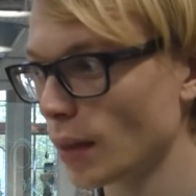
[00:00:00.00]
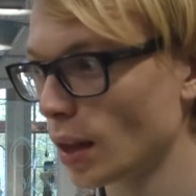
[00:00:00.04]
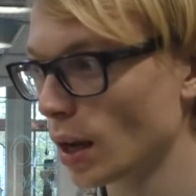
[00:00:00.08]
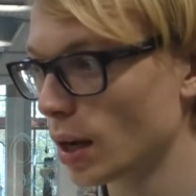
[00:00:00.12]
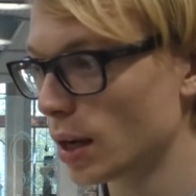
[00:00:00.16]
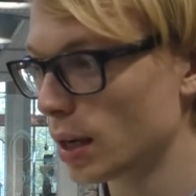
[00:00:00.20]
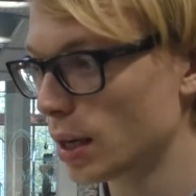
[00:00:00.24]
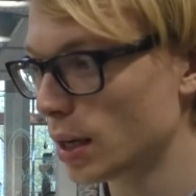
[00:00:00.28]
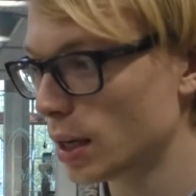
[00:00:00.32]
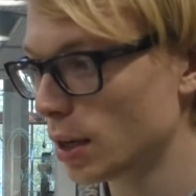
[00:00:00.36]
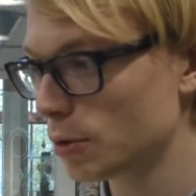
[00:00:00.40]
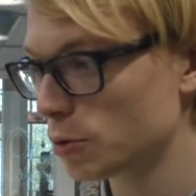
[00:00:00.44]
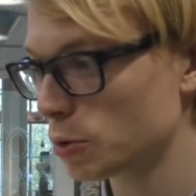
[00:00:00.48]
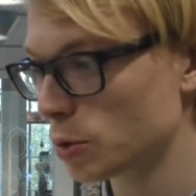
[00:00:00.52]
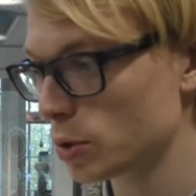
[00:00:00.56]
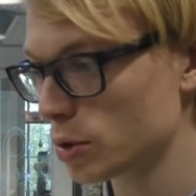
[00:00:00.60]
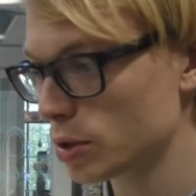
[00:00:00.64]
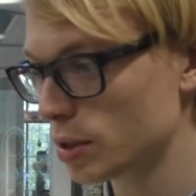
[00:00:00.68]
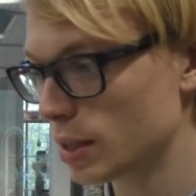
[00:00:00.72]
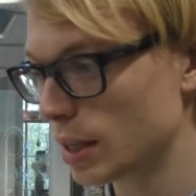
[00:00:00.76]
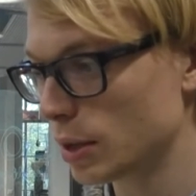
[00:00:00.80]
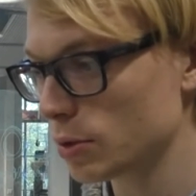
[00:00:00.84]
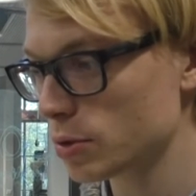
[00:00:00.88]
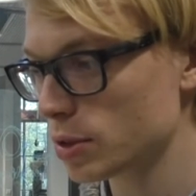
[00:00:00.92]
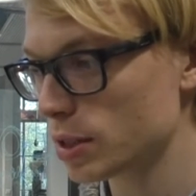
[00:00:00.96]
Of course, the
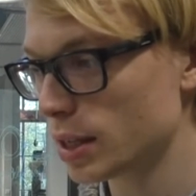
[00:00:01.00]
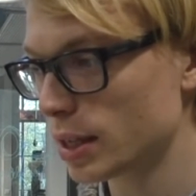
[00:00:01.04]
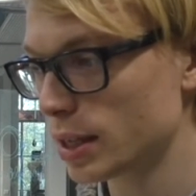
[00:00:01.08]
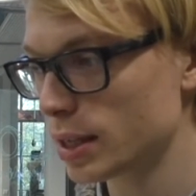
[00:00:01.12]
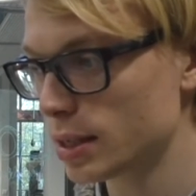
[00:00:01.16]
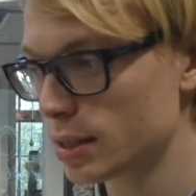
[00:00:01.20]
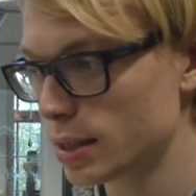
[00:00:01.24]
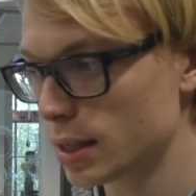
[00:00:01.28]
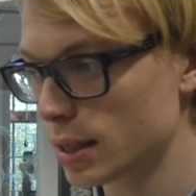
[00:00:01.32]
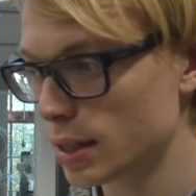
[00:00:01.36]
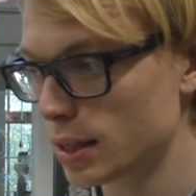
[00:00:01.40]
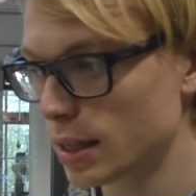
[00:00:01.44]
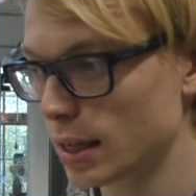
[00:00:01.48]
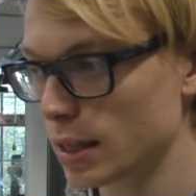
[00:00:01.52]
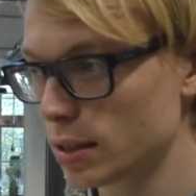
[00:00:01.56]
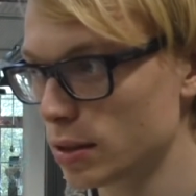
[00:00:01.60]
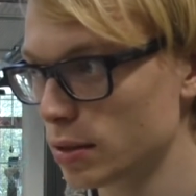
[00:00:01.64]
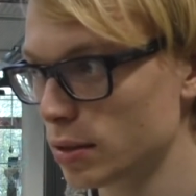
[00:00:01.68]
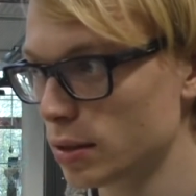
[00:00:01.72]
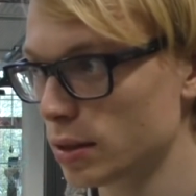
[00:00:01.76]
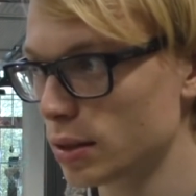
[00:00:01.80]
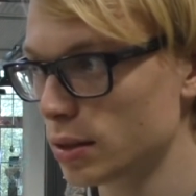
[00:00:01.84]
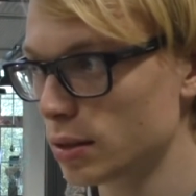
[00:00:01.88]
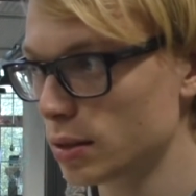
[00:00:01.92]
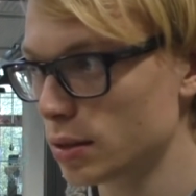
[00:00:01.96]
downside is that it has
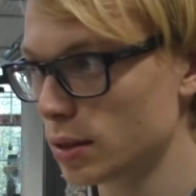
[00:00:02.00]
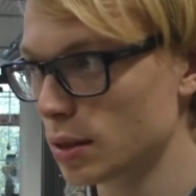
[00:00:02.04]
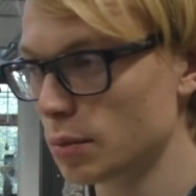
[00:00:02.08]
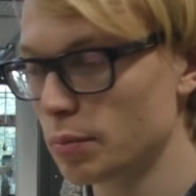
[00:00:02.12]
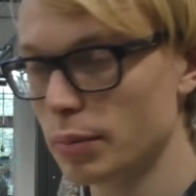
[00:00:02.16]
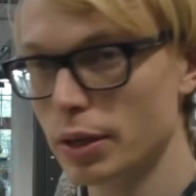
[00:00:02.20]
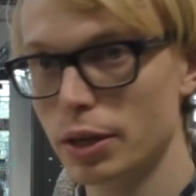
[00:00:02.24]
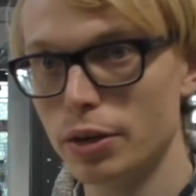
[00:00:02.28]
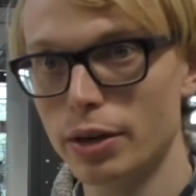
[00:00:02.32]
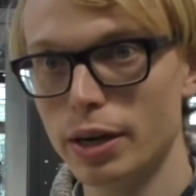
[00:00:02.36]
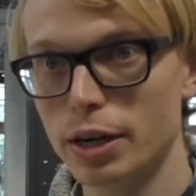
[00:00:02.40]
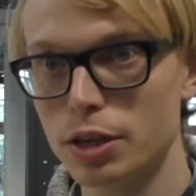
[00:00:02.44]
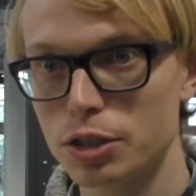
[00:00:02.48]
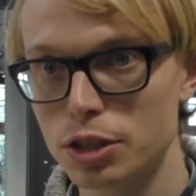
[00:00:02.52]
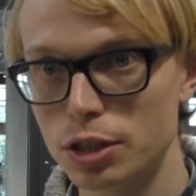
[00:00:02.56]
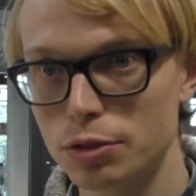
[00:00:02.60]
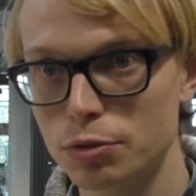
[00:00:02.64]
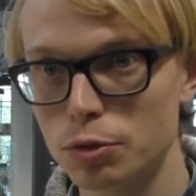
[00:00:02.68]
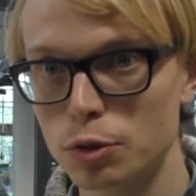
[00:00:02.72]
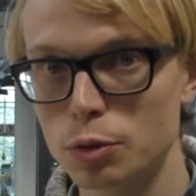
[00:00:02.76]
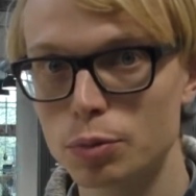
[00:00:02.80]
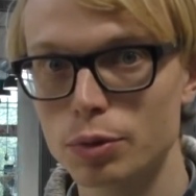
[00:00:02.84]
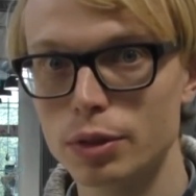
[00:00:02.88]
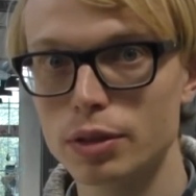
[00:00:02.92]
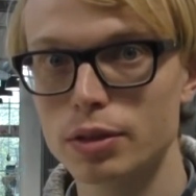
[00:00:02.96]
a bigger energy
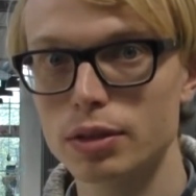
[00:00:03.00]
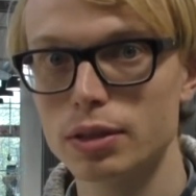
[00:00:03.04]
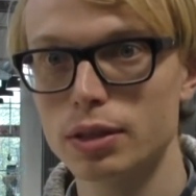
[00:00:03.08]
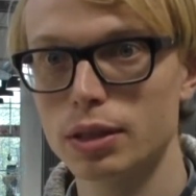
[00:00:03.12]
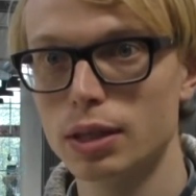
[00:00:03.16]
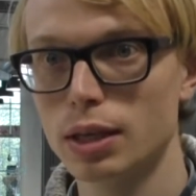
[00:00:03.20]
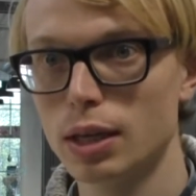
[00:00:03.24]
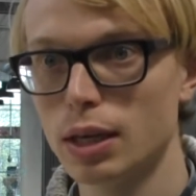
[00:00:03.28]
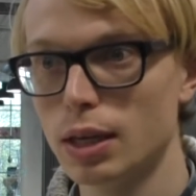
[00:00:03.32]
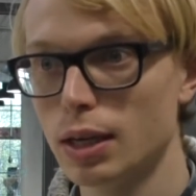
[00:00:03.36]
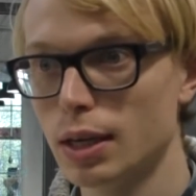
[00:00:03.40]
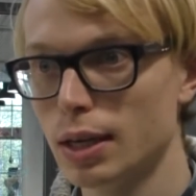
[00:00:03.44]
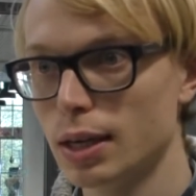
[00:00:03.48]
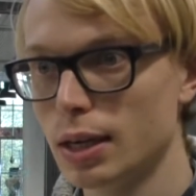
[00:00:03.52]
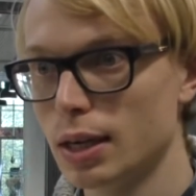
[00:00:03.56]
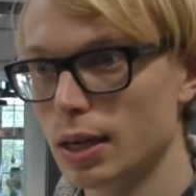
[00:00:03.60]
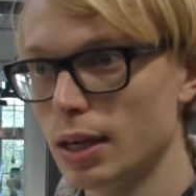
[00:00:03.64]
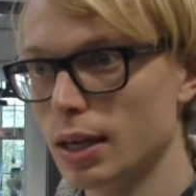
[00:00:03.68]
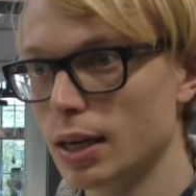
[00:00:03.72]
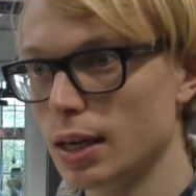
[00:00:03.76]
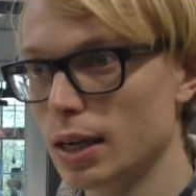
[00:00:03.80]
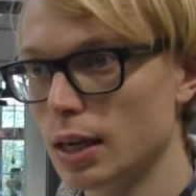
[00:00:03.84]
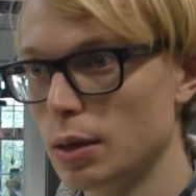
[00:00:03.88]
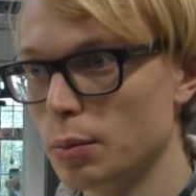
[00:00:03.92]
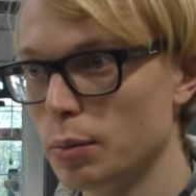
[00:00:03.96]
footprint,
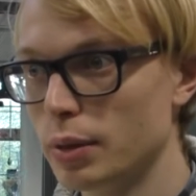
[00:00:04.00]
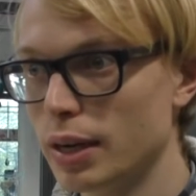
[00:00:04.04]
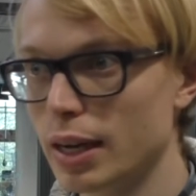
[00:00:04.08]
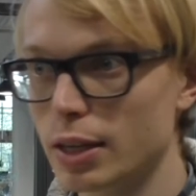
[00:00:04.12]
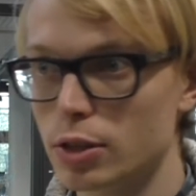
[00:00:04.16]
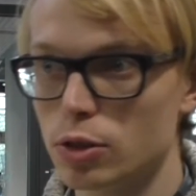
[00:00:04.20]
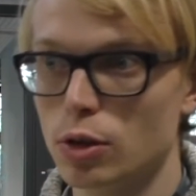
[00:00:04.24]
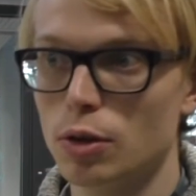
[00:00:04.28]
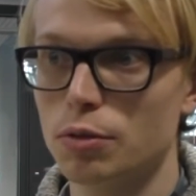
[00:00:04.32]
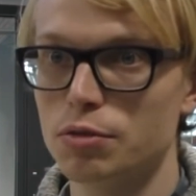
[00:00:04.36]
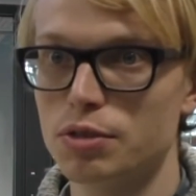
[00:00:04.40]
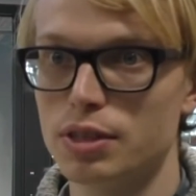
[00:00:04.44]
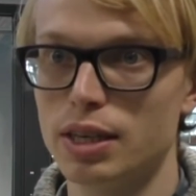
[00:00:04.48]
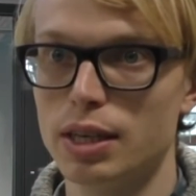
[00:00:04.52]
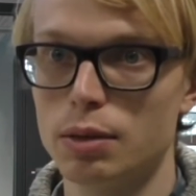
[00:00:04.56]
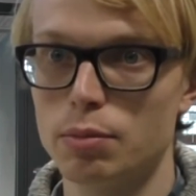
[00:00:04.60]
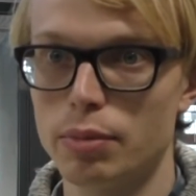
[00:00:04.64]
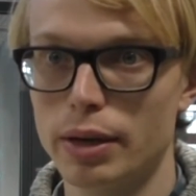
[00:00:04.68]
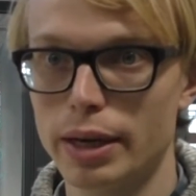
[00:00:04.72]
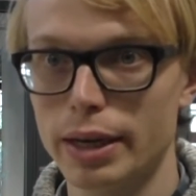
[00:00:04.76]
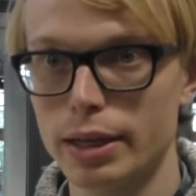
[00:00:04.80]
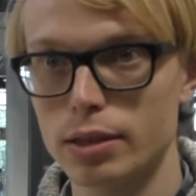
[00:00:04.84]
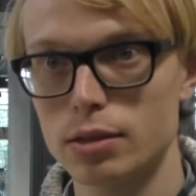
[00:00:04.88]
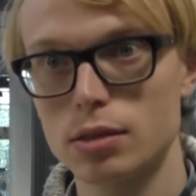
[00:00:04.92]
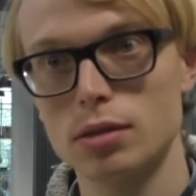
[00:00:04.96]
but that's offset
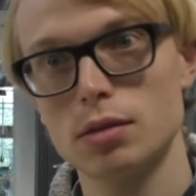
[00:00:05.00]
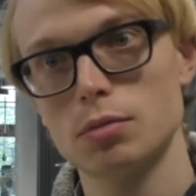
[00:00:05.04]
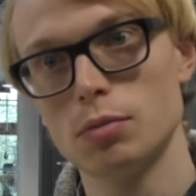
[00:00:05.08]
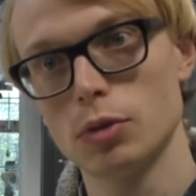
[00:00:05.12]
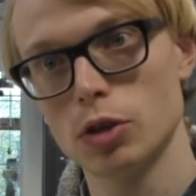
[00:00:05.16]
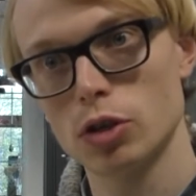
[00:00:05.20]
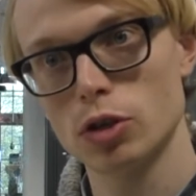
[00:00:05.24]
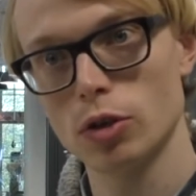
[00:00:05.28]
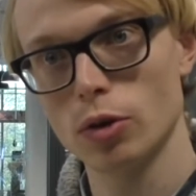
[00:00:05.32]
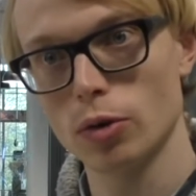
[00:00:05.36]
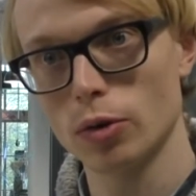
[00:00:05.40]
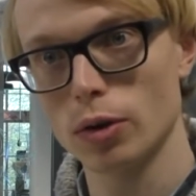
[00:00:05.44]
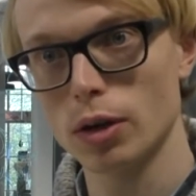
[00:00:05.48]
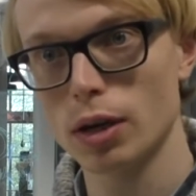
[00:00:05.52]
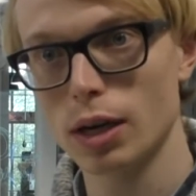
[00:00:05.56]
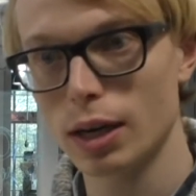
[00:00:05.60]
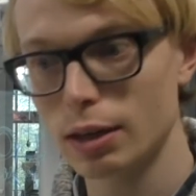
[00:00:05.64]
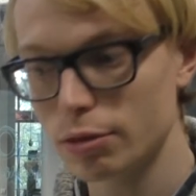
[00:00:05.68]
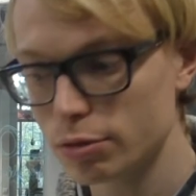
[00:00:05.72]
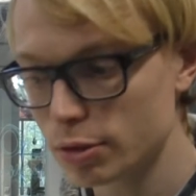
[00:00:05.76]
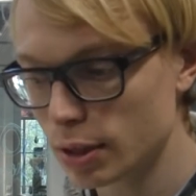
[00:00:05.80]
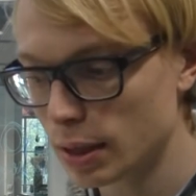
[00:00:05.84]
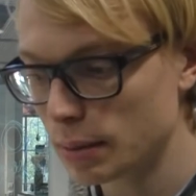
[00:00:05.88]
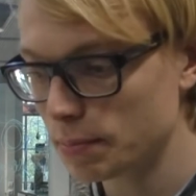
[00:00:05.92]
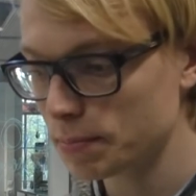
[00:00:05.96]
by its much longer
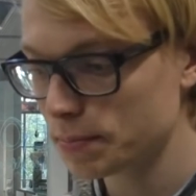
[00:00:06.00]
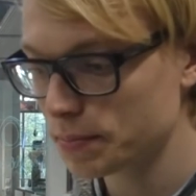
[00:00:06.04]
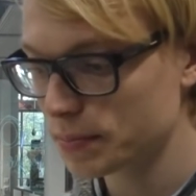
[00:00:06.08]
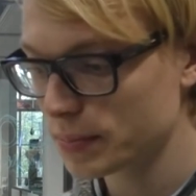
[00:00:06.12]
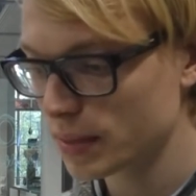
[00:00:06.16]
lifetime.